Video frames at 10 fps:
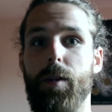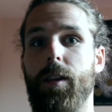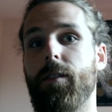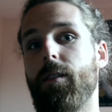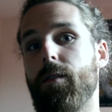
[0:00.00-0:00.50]
But
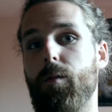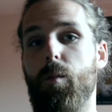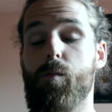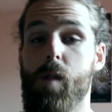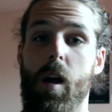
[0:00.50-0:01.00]
this
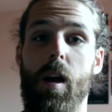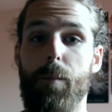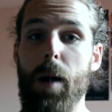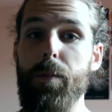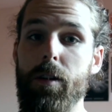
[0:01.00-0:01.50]

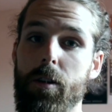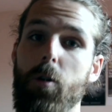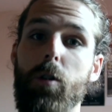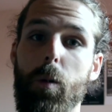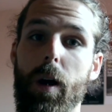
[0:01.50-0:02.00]
might be the
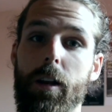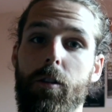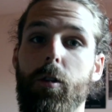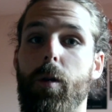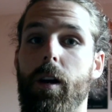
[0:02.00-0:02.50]
only way to
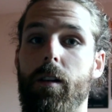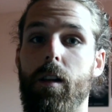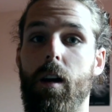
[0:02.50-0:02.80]
do it,